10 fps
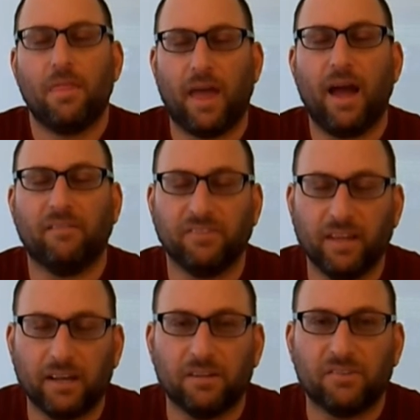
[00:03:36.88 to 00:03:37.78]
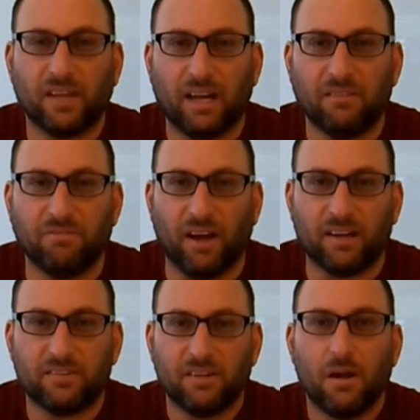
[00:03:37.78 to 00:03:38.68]
They have negative side
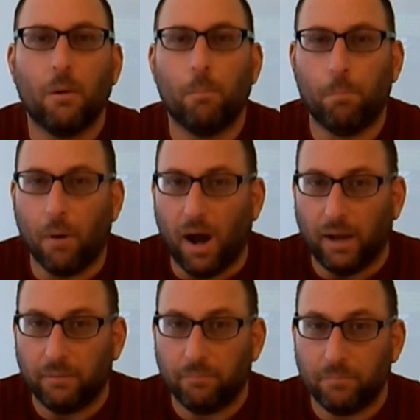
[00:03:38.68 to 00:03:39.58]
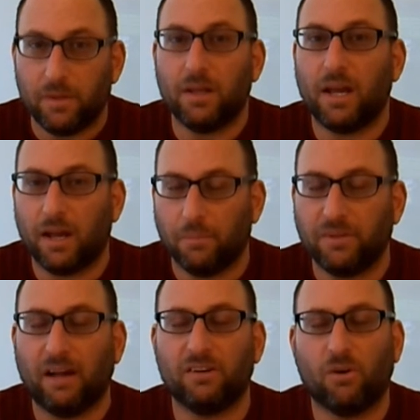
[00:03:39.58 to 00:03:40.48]
effects, but it
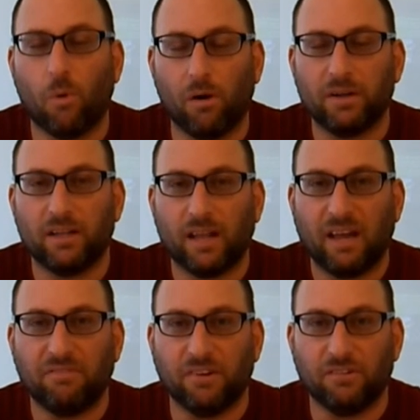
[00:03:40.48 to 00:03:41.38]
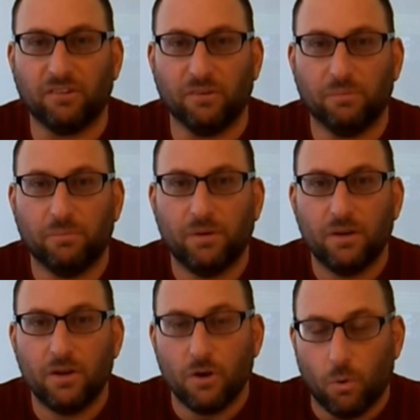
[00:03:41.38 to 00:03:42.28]
comes down to a quality of life issue.
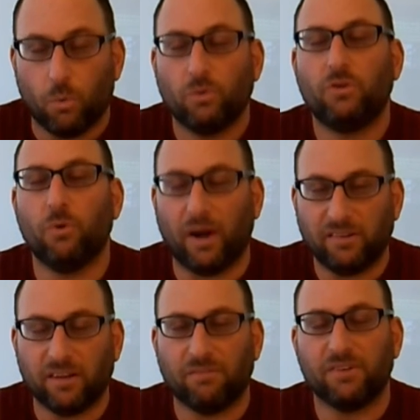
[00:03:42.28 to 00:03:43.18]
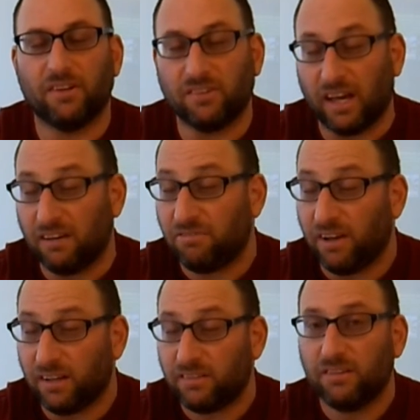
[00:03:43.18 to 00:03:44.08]
Do I suffer the side
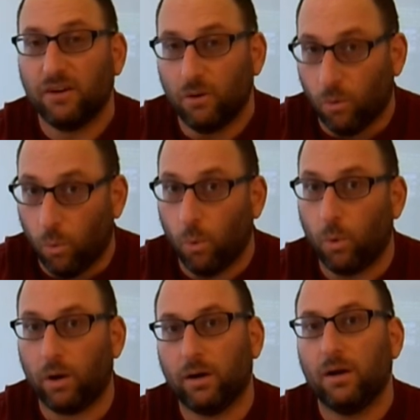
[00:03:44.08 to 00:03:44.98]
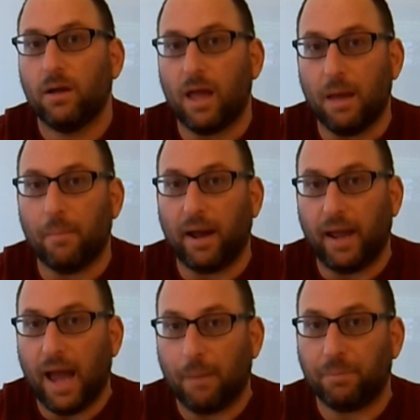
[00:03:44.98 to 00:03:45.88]
effects, or am I
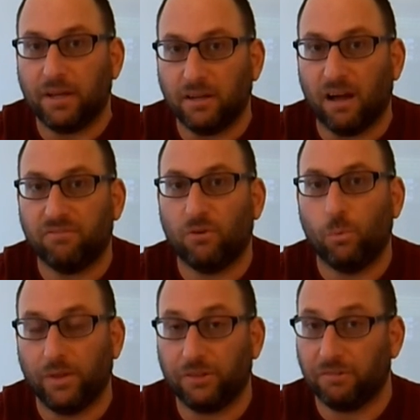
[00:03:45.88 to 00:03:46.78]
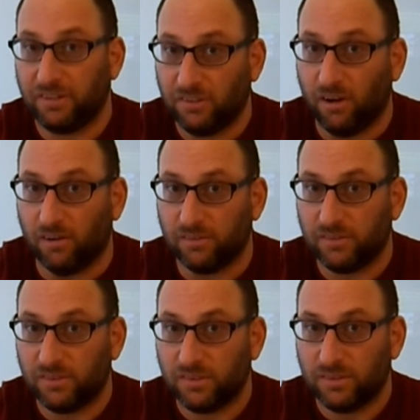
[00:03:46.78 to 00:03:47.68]
happy enough with the
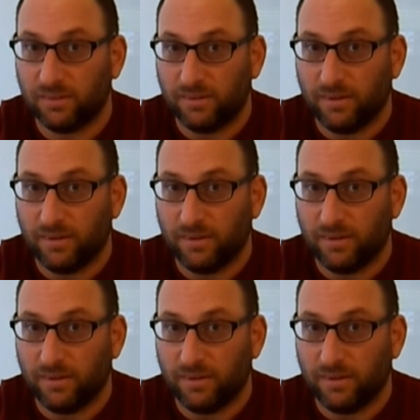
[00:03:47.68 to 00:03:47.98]
results?